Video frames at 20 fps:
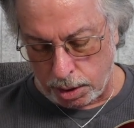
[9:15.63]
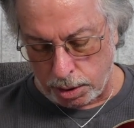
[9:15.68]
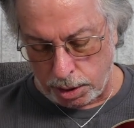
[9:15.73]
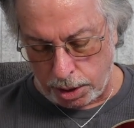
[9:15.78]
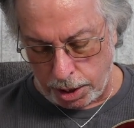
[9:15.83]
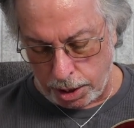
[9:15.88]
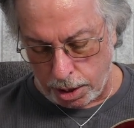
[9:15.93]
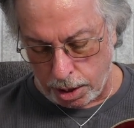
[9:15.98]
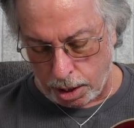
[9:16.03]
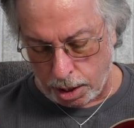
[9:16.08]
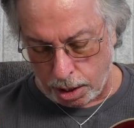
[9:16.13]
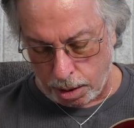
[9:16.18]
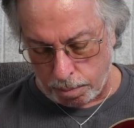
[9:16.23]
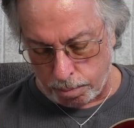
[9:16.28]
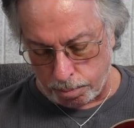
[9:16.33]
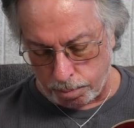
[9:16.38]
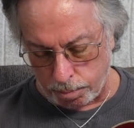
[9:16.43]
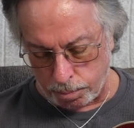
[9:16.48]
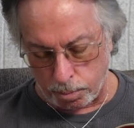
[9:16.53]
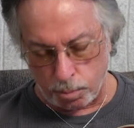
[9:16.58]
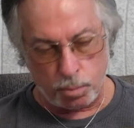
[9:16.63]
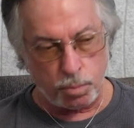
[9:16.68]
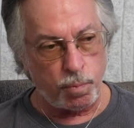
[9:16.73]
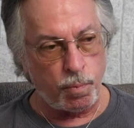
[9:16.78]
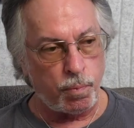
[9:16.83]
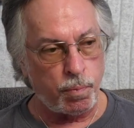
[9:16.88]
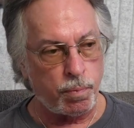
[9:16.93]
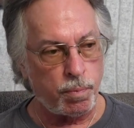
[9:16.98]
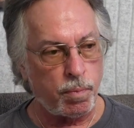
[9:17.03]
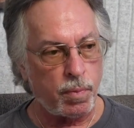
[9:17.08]

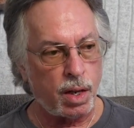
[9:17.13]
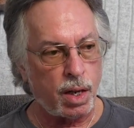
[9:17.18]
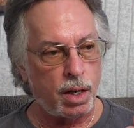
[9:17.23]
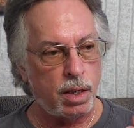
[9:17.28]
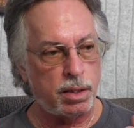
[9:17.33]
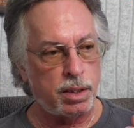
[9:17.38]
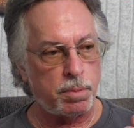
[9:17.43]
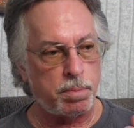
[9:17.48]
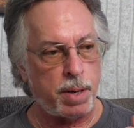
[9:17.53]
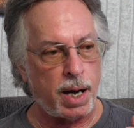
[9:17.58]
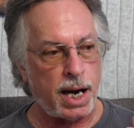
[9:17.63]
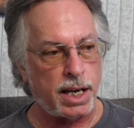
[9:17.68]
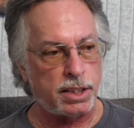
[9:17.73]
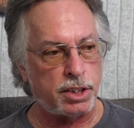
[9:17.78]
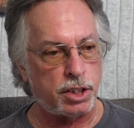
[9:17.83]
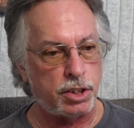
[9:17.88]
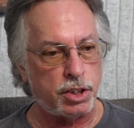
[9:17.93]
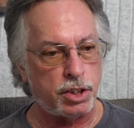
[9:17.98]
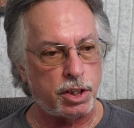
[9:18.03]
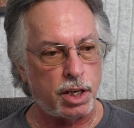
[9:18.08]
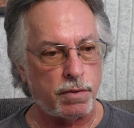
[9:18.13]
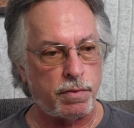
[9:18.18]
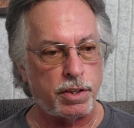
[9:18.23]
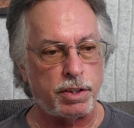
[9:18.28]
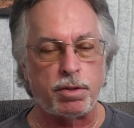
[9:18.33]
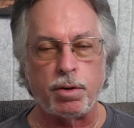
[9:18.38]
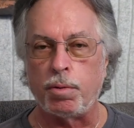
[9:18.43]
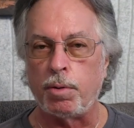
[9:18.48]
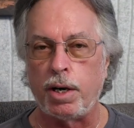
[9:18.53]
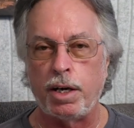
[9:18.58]
The pots and stuff I
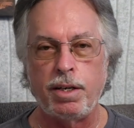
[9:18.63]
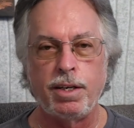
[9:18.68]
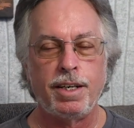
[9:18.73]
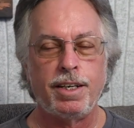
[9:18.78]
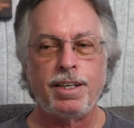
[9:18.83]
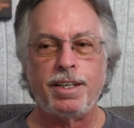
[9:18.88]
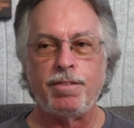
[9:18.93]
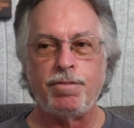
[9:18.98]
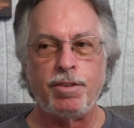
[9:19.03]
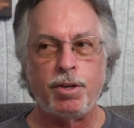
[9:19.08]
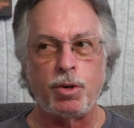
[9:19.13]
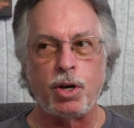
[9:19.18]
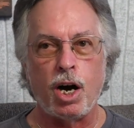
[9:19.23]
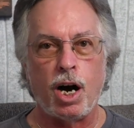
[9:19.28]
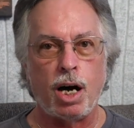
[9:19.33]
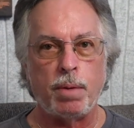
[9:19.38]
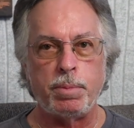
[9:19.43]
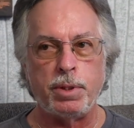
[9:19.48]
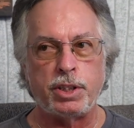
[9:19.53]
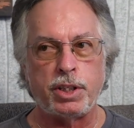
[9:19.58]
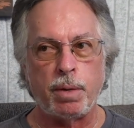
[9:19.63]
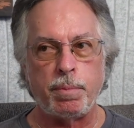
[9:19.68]
threw away, real garbage.